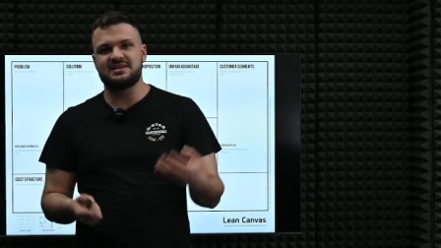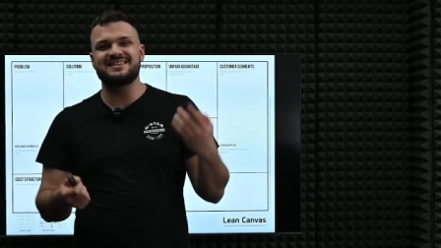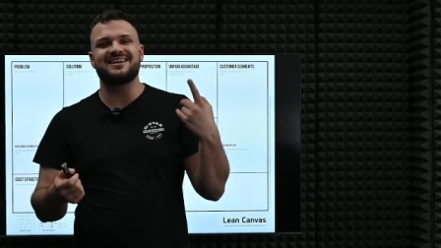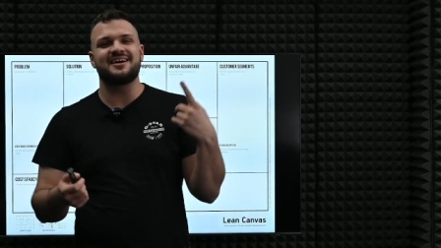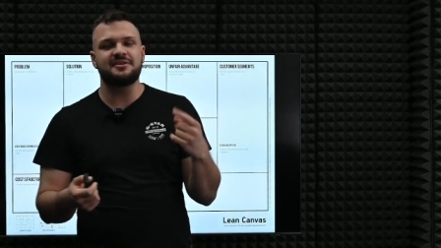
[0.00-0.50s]

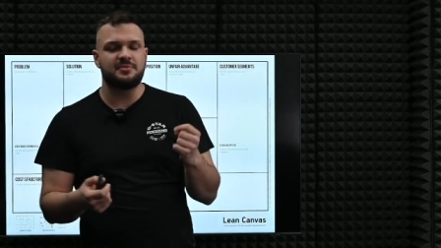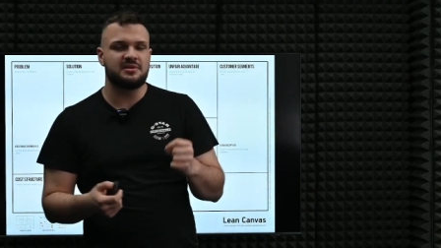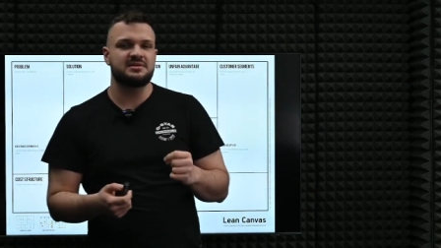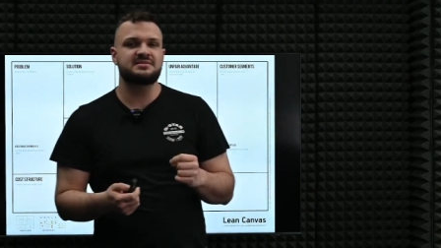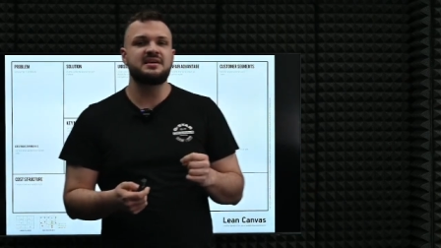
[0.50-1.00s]
In other
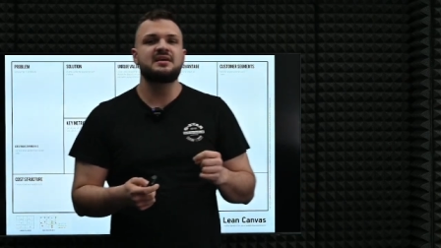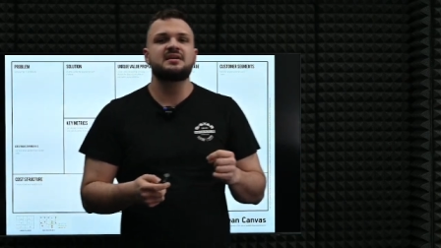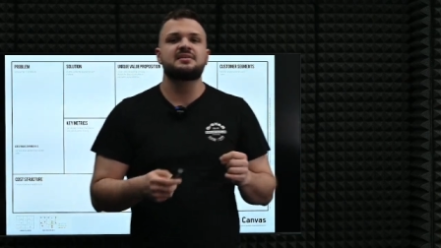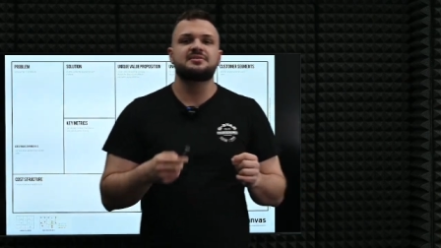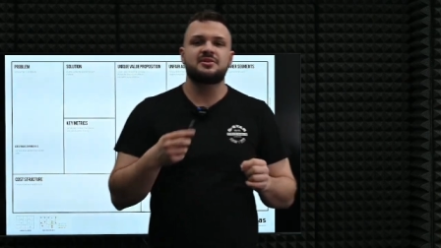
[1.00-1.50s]
words,
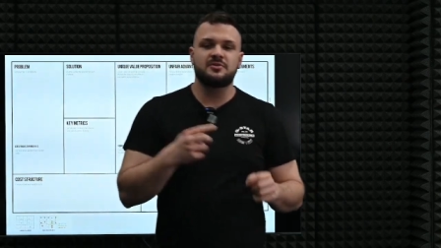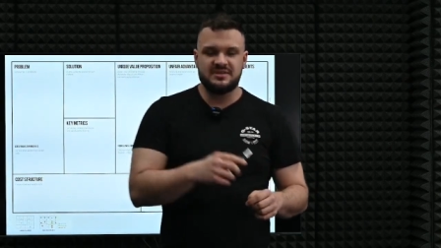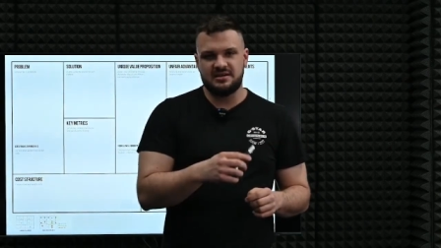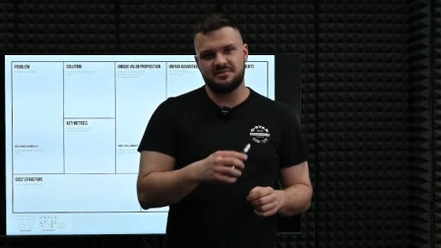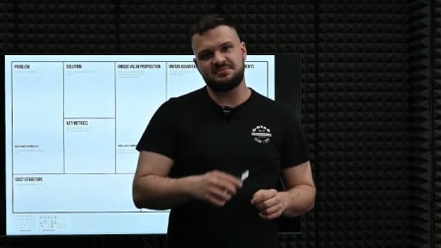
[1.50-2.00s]
those
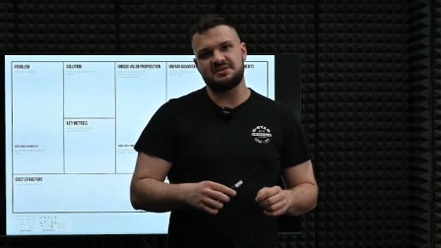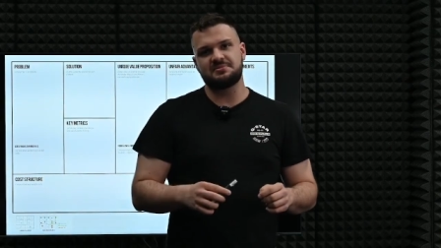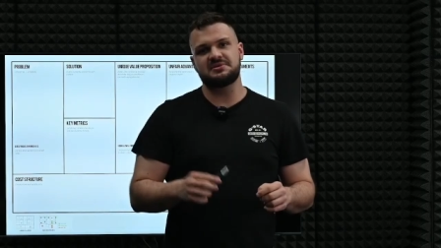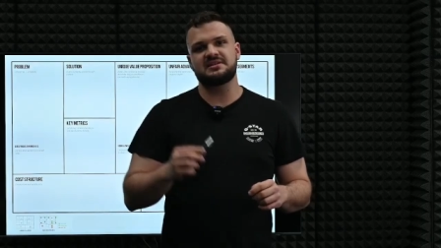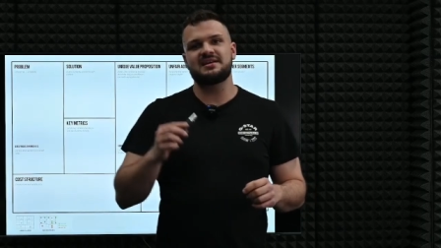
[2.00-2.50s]
are the
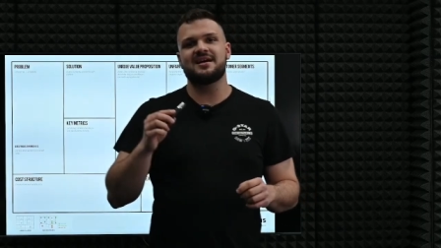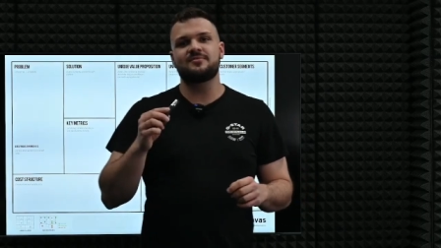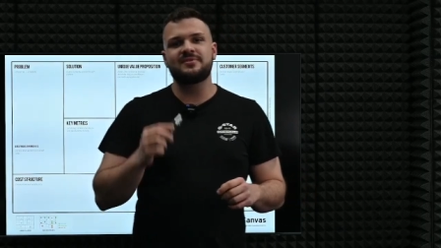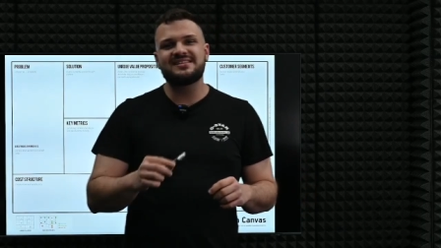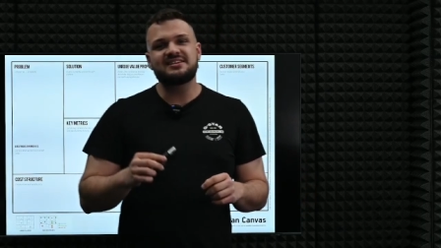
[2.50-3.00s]
people that are
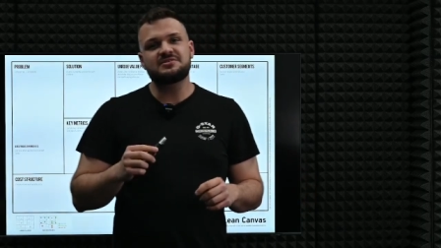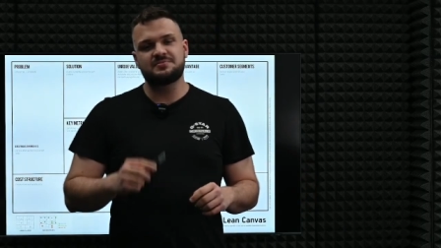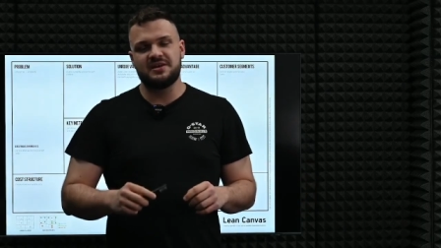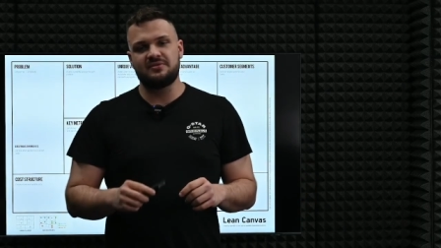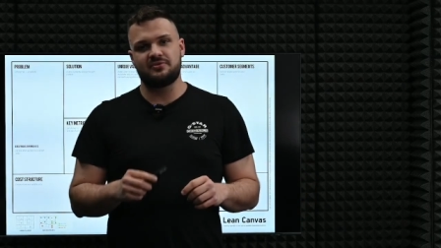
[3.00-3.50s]
willing to
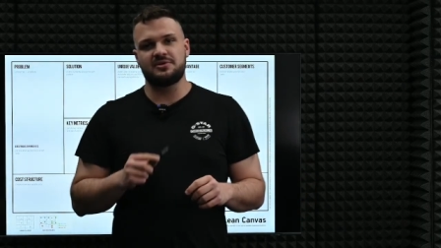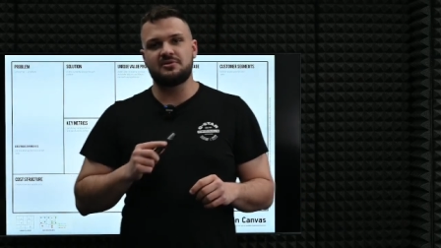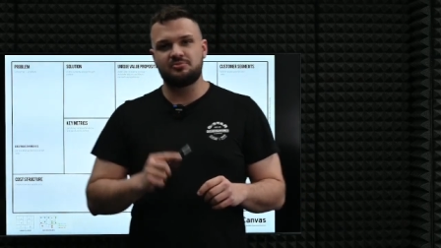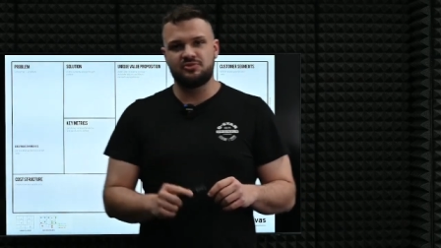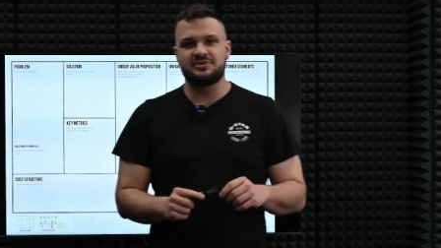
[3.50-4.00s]
pay for your
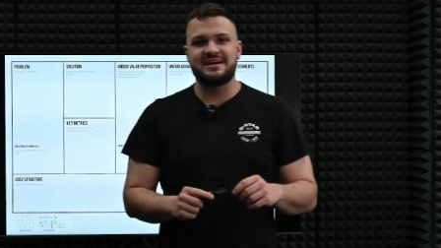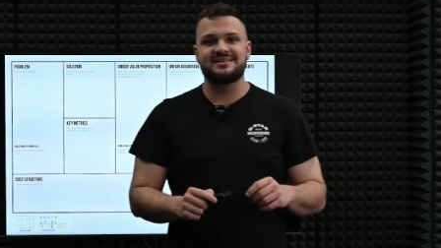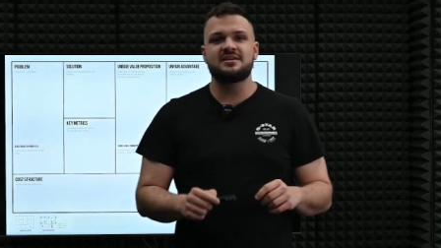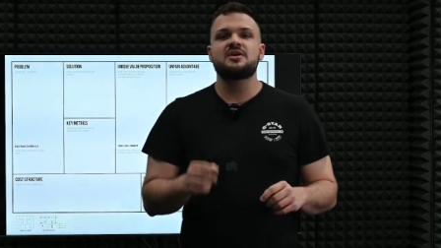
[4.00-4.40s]
product